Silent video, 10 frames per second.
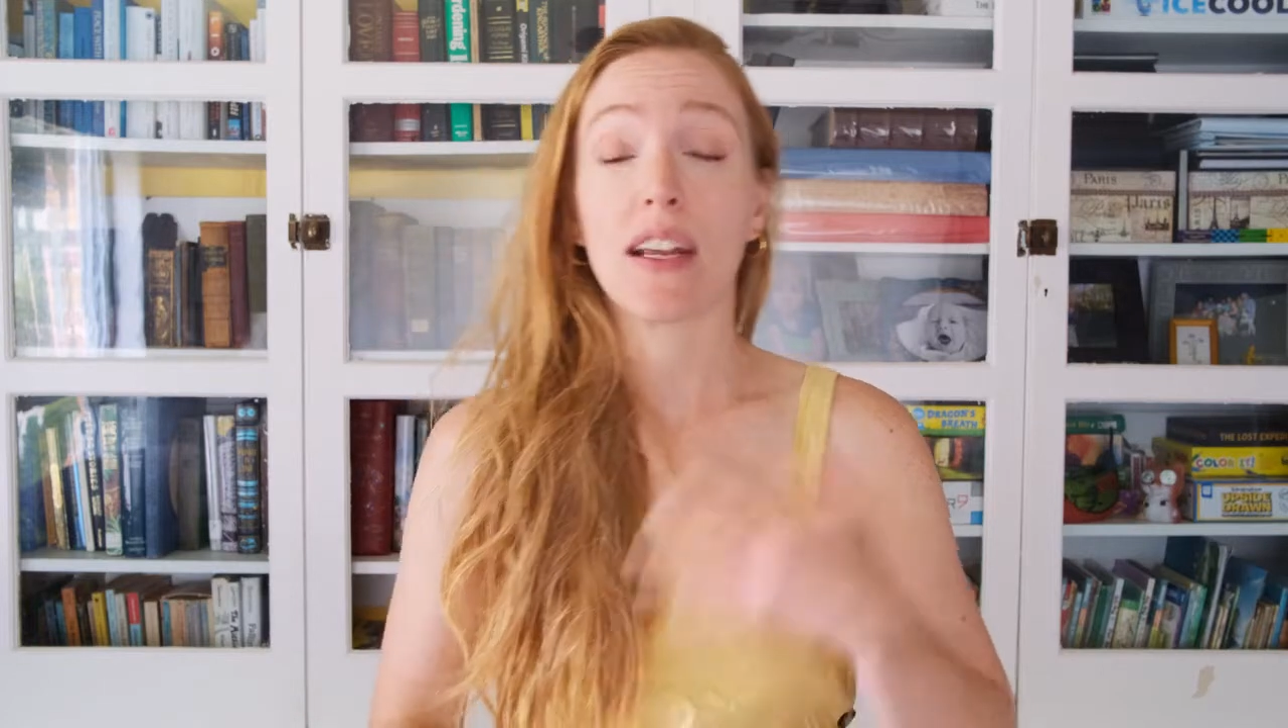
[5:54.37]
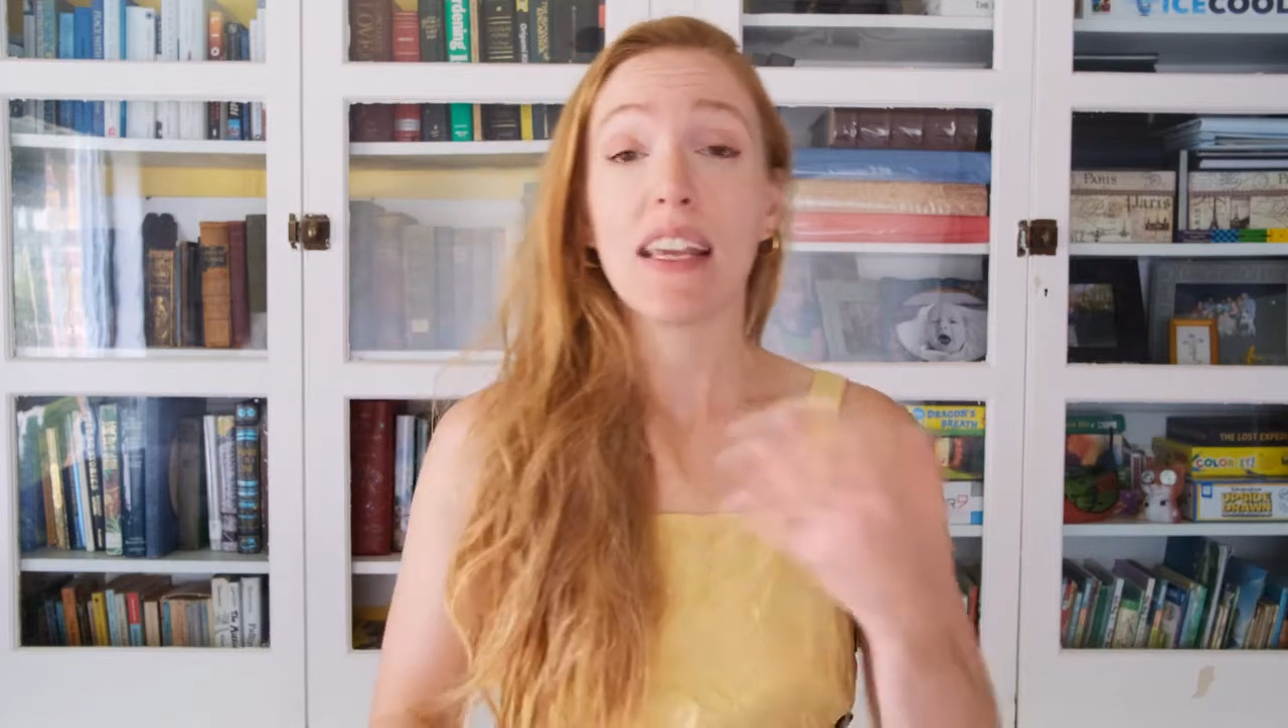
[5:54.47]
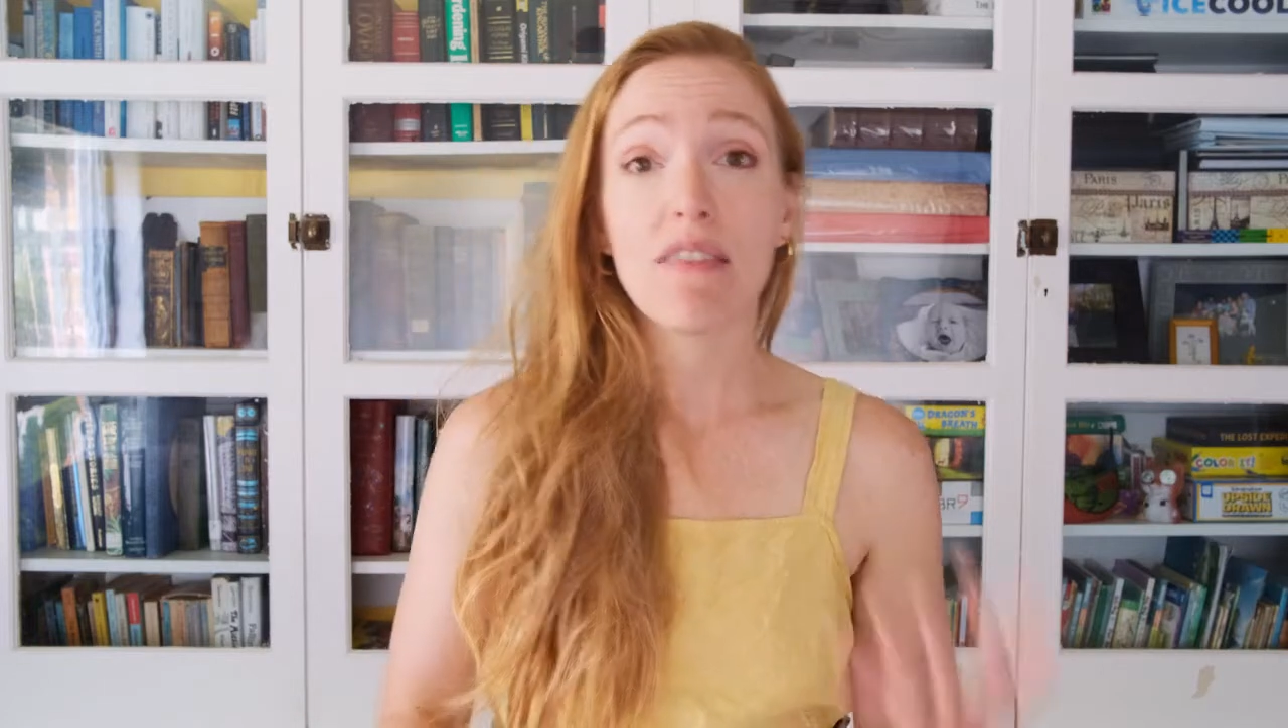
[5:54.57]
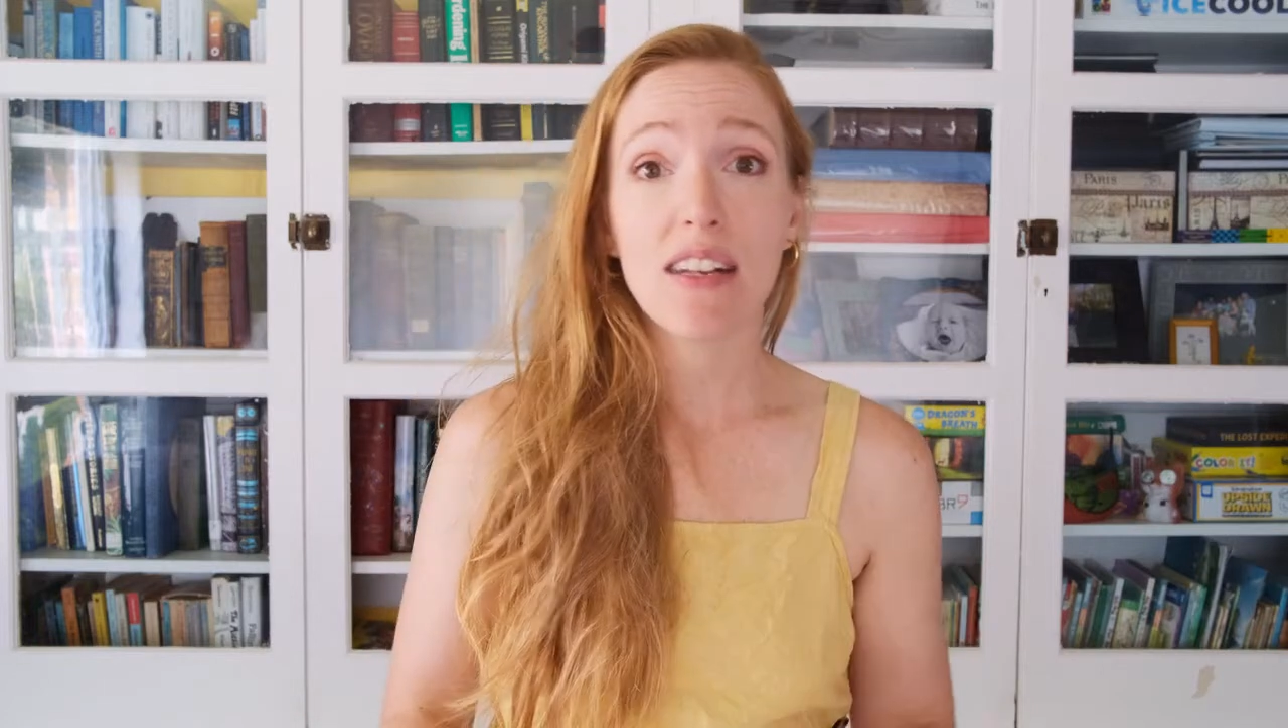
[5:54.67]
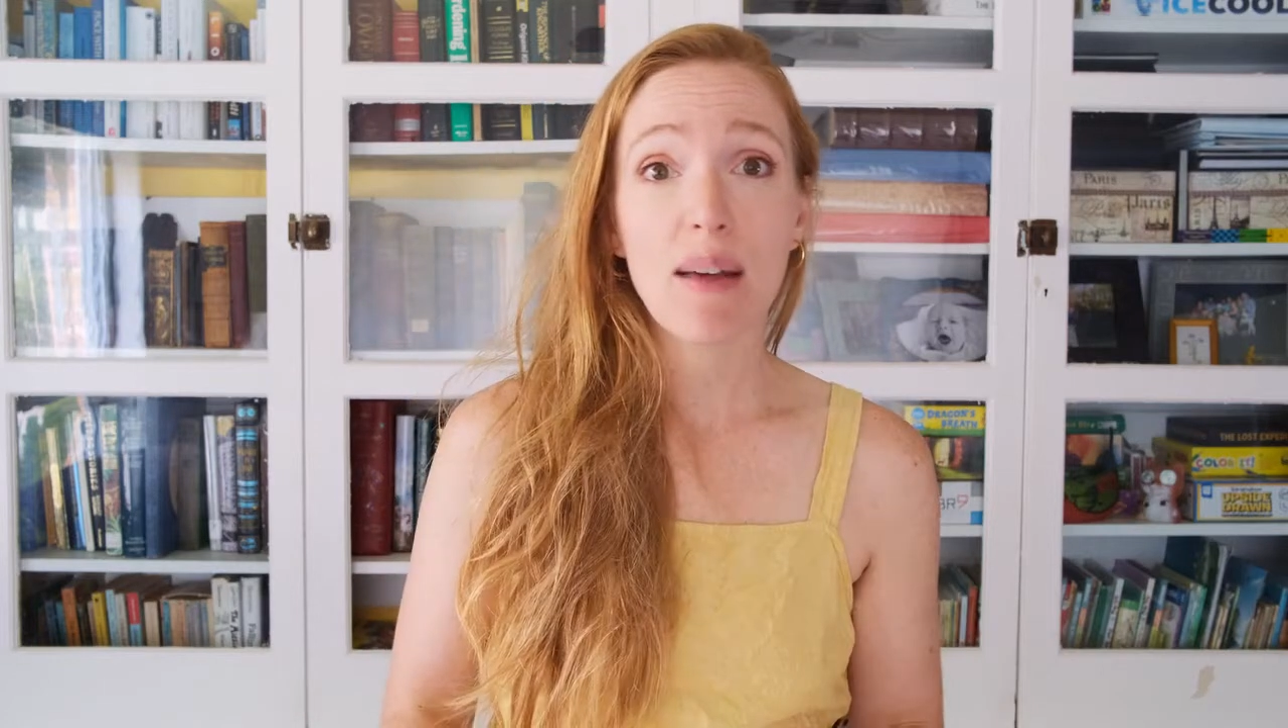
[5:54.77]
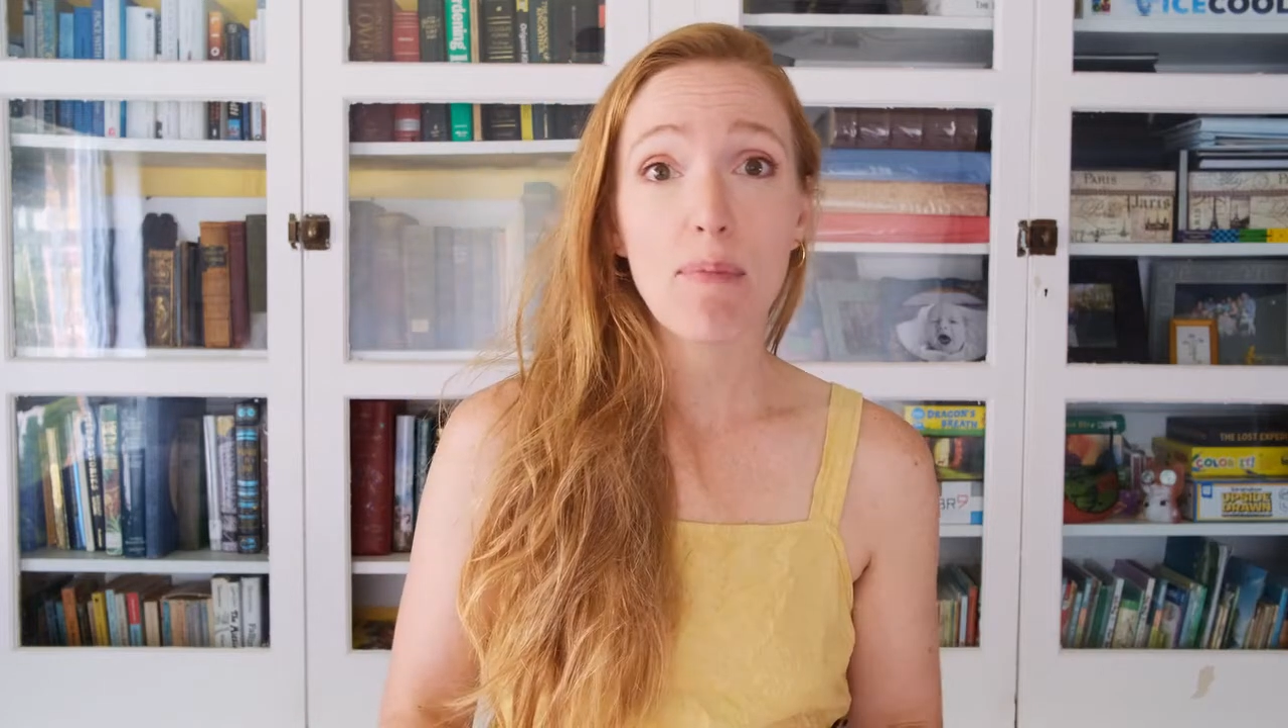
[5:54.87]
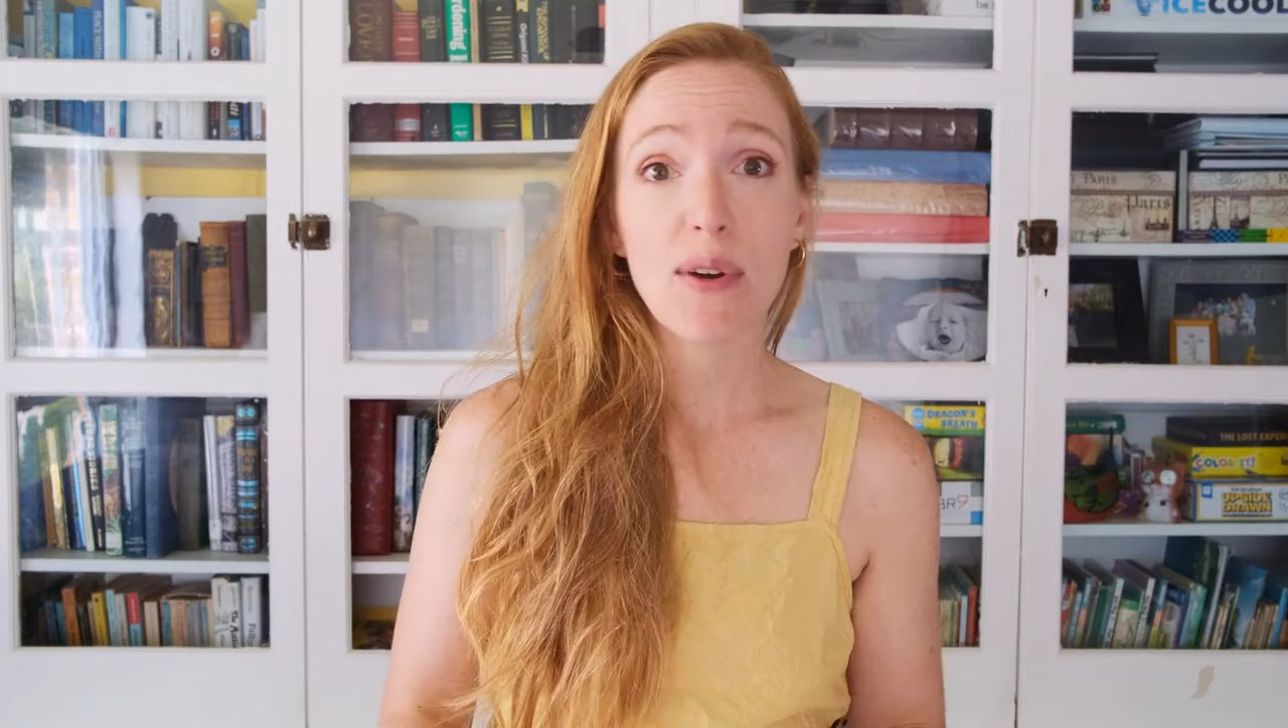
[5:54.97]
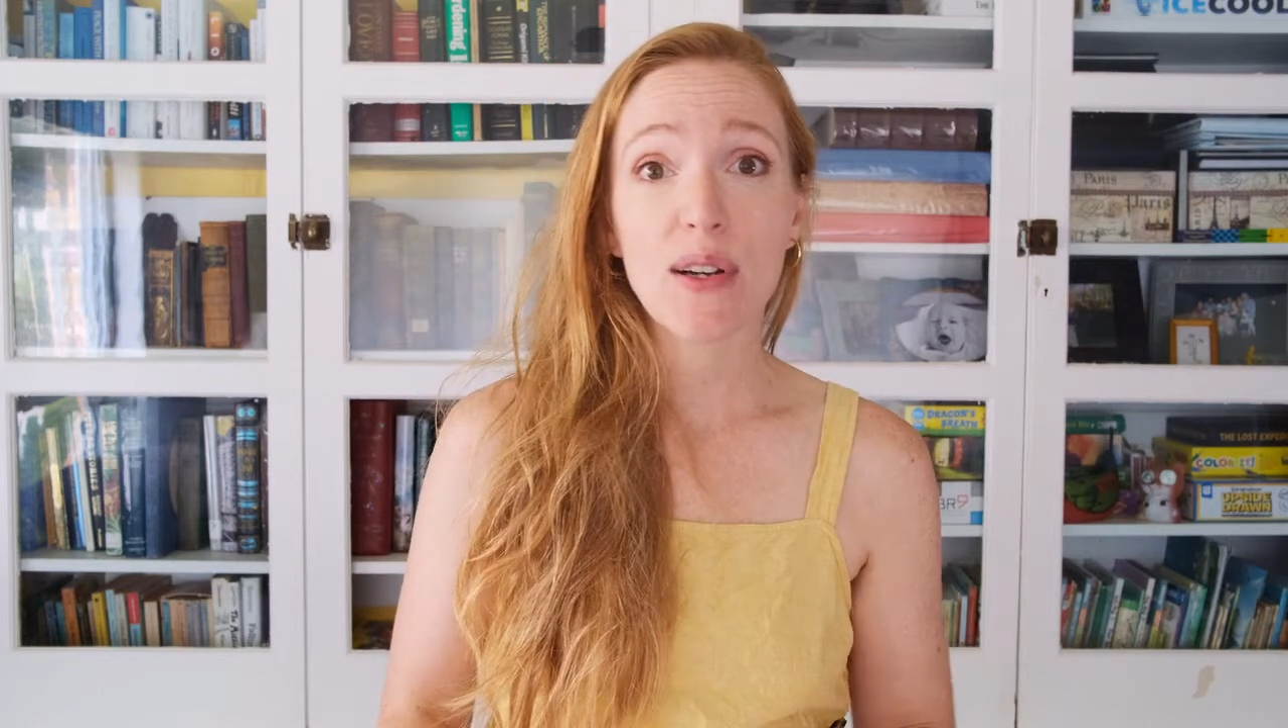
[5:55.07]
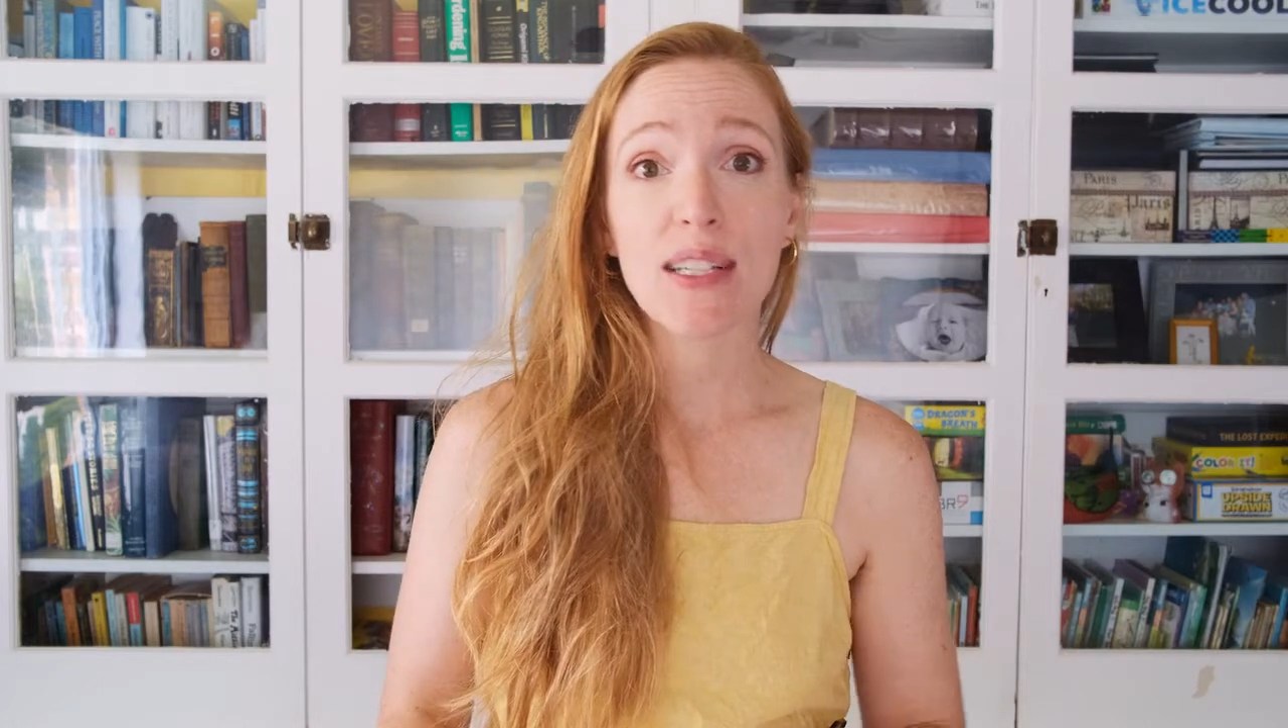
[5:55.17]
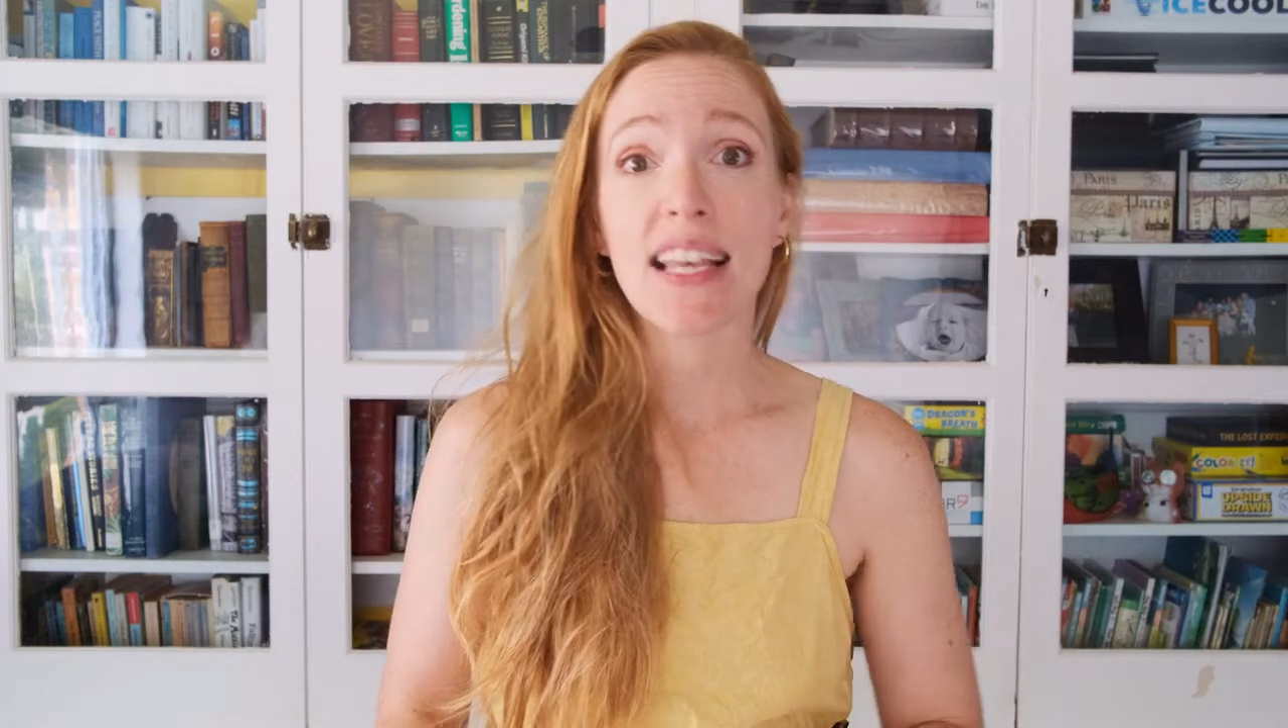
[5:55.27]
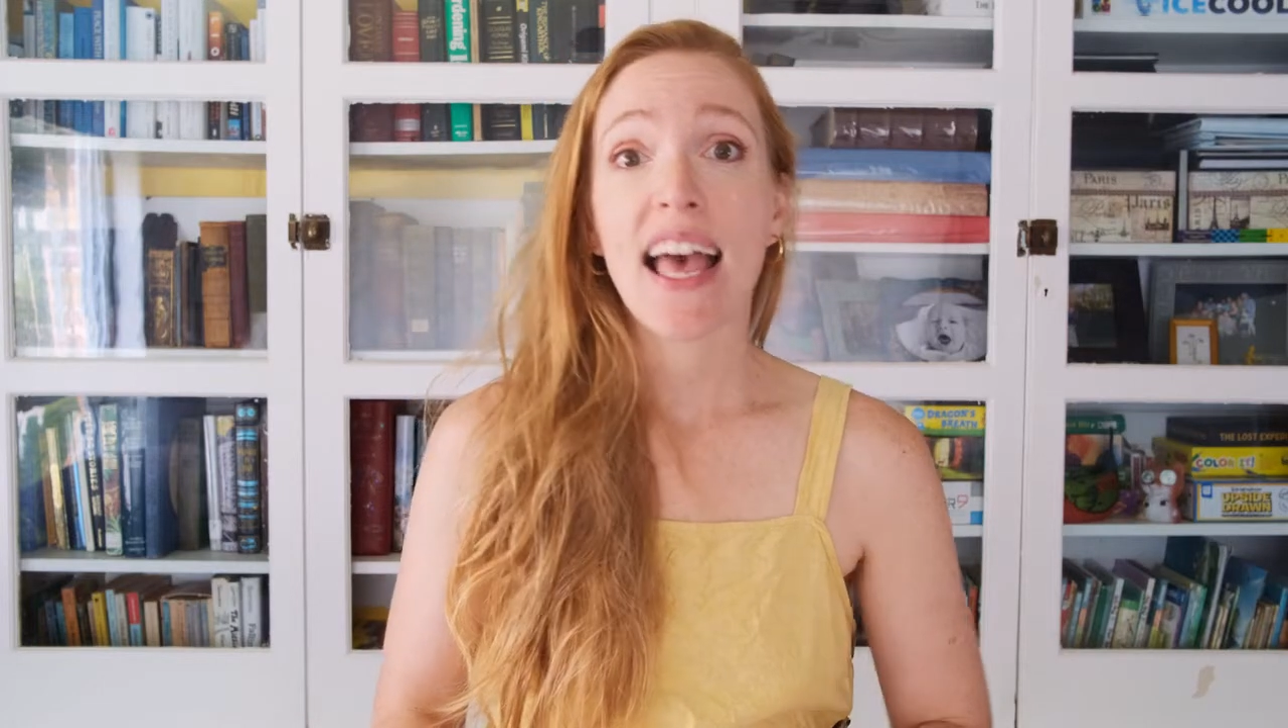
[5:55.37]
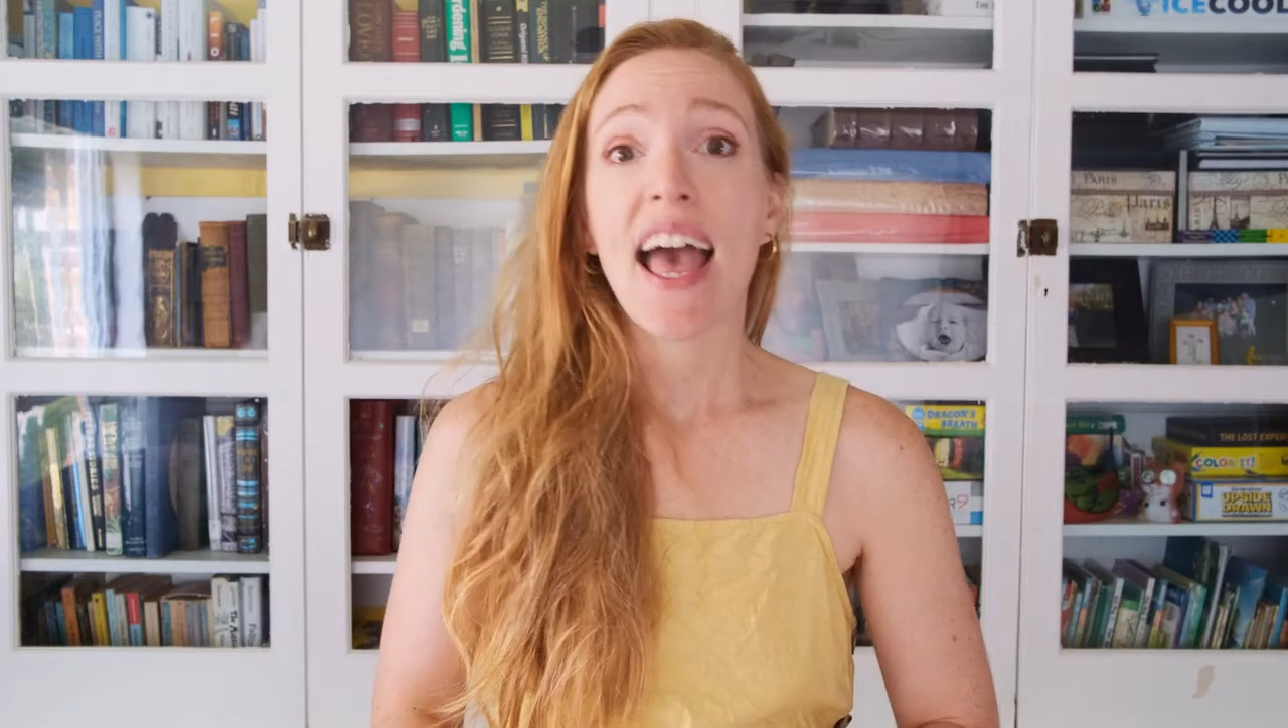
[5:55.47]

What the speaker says: even numbers,